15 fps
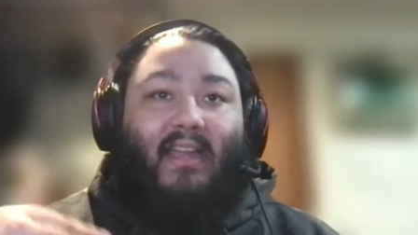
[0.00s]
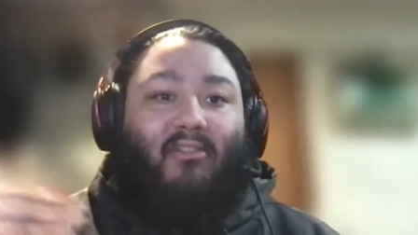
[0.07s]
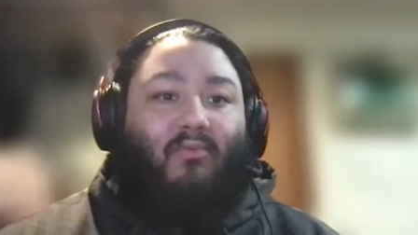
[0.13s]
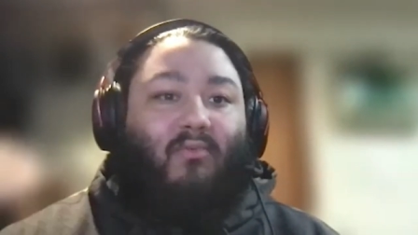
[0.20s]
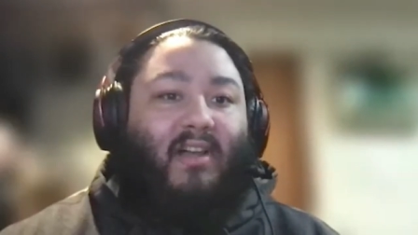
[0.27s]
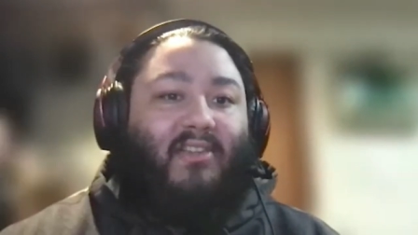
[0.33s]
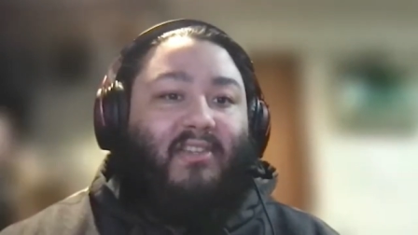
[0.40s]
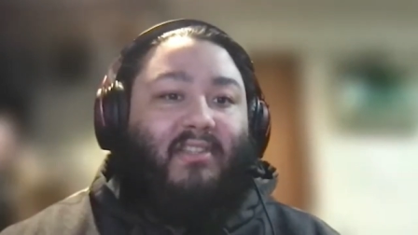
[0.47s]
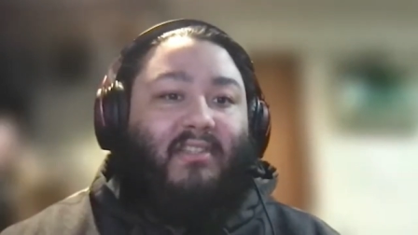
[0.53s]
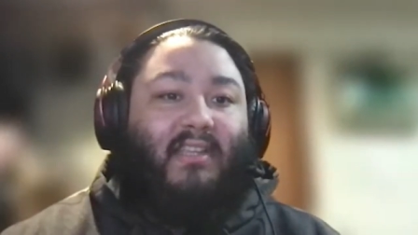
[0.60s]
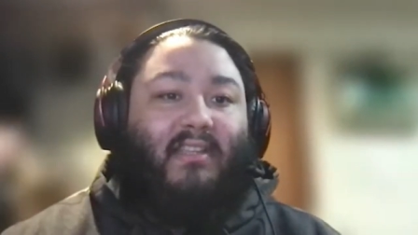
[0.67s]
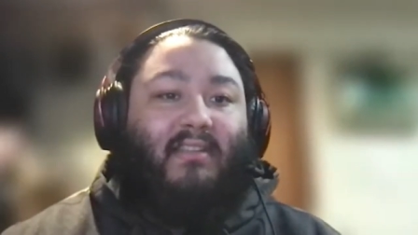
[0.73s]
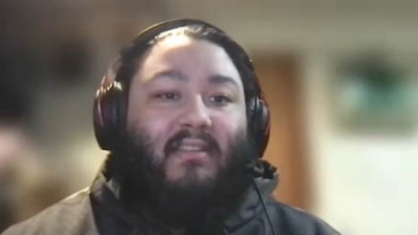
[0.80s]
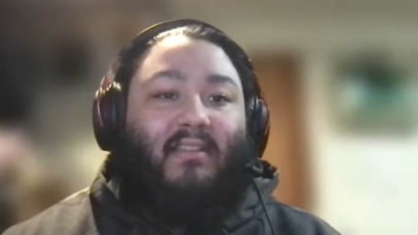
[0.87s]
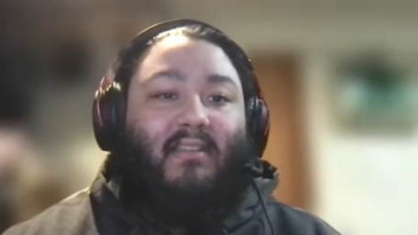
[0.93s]
Harold
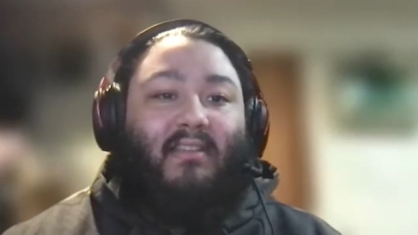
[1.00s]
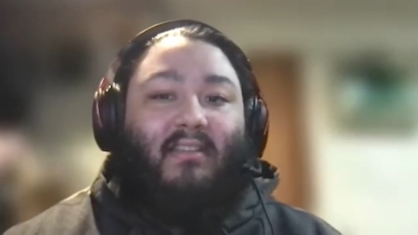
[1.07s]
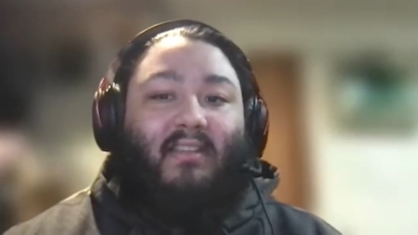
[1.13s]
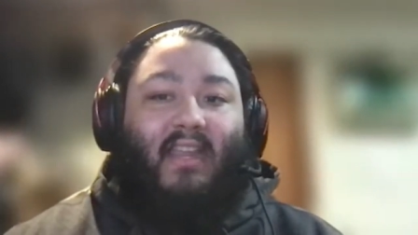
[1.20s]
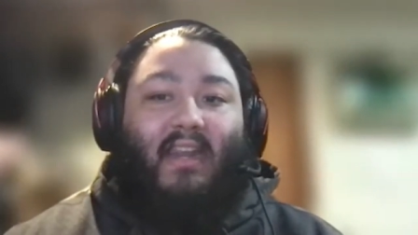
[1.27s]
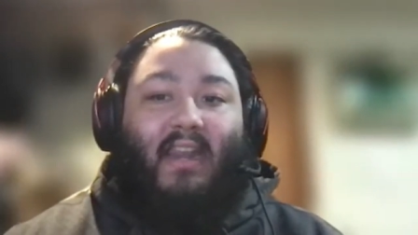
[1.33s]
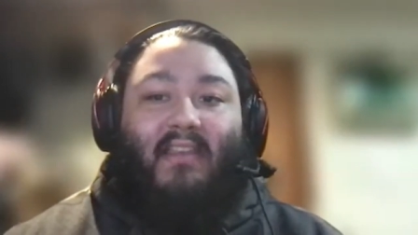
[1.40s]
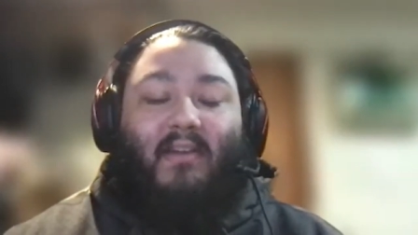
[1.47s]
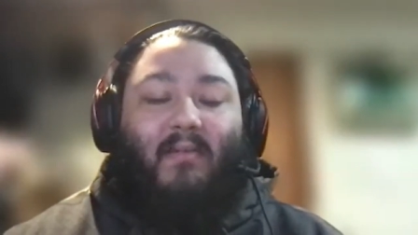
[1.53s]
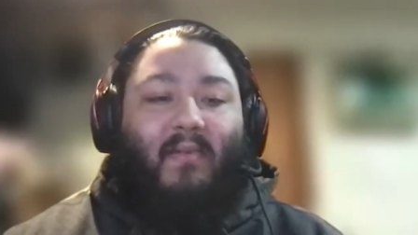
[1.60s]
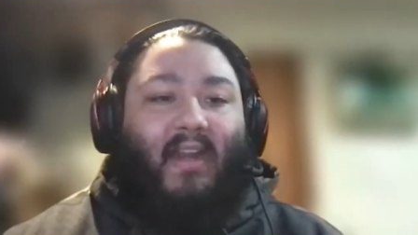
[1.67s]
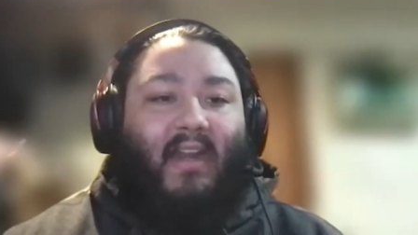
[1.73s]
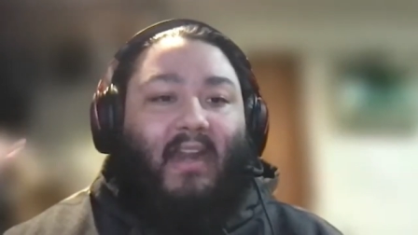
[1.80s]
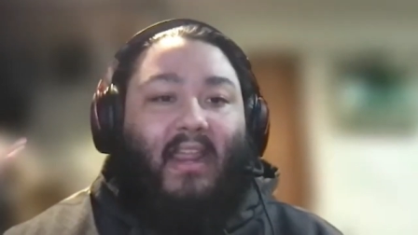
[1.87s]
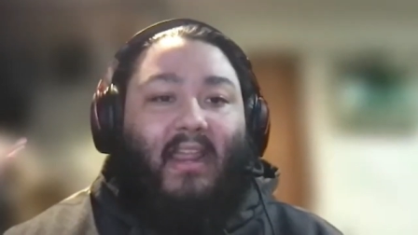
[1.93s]
Washington and ended up
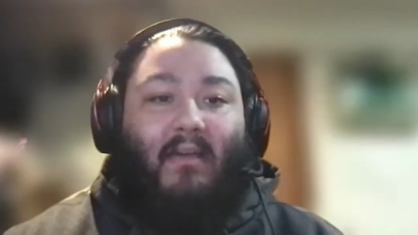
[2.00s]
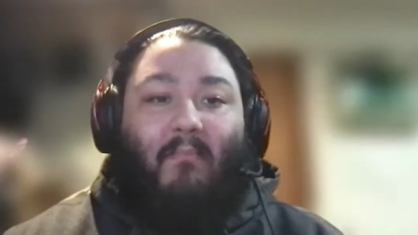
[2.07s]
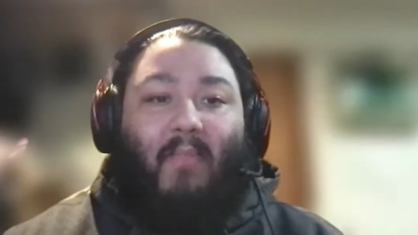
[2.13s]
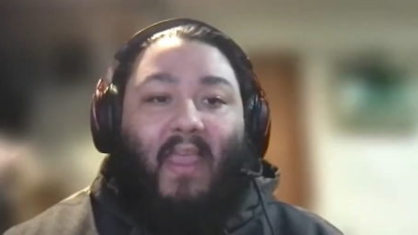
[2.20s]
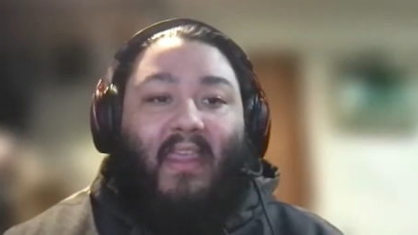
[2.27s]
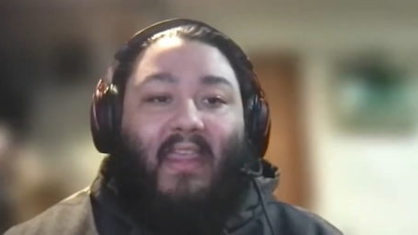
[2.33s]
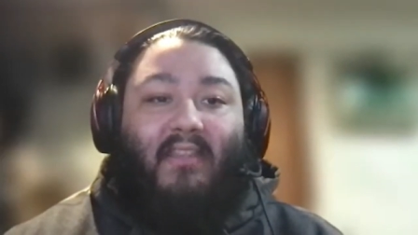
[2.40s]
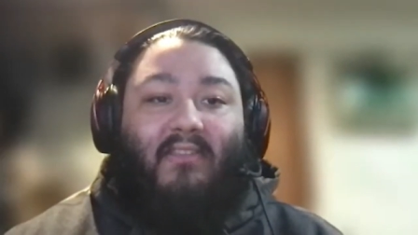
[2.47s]
getting like a banking